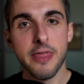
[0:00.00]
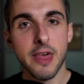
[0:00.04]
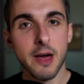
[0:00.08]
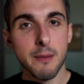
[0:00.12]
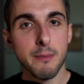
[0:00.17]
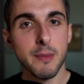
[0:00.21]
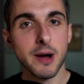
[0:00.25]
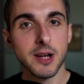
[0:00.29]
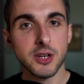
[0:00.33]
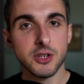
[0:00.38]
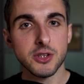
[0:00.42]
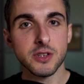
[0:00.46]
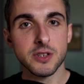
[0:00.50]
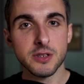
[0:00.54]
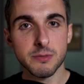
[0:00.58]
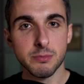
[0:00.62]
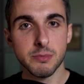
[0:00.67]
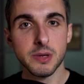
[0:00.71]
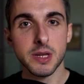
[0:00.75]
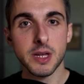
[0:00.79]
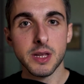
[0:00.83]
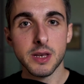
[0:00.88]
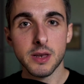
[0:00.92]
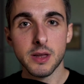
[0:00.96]
That might just
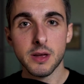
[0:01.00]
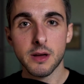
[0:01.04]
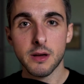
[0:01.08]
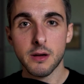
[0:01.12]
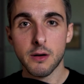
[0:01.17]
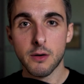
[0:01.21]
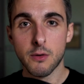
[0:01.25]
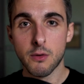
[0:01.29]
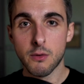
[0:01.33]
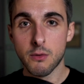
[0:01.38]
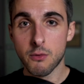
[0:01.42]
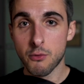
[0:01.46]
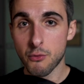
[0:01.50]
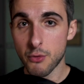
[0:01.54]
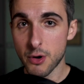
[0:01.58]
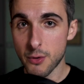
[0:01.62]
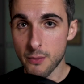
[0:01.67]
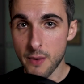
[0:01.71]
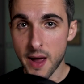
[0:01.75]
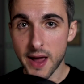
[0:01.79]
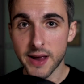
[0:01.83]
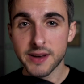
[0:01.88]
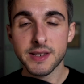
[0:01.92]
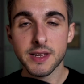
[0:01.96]
mean
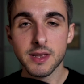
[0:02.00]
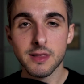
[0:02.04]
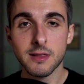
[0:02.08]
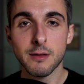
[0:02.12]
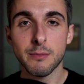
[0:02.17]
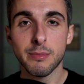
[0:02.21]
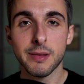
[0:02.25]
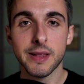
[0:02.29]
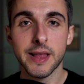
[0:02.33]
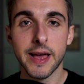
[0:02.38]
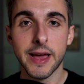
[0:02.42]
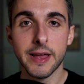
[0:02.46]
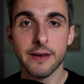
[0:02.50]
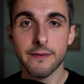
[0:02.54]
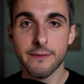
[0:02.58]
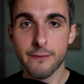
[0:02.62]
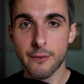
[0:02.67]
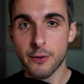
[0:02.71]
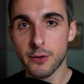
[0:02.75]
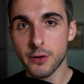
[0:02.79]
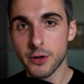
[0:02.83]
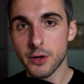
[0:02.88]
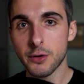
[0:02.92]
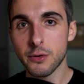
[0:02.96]
rewriting the plan
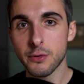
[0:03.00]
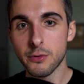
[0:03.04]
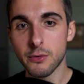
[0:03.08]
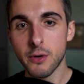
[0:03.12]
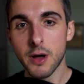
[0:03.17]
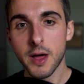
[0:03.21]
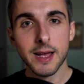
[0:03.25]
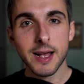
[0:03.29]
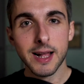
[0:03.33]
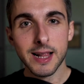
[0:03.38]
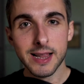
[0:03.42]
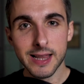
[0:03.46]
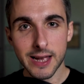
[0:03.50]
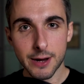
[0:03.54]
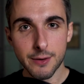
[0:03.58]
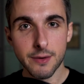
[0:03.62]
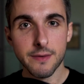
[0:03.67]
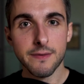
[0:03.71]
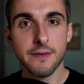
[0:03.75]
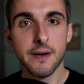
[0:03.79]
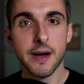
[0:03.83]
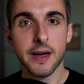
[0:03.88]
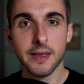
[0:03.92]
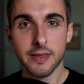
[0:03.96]
for you,
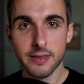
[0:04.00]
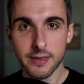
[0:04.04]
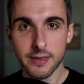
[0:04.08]
clarifying